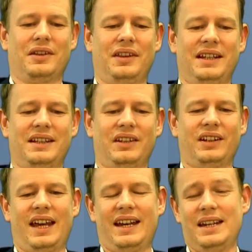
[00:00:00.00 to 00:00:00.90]
think there's
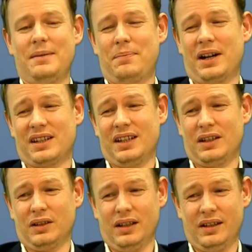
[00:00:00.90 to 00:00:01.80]
any
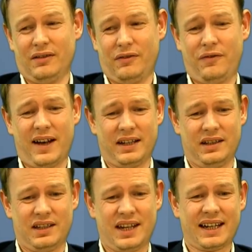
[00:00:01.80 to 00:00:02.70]
particular fun and
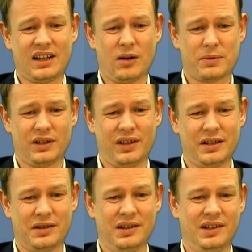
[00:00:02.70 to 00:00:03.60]
attacking option
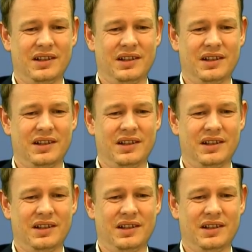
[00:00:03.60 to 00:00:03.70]
here,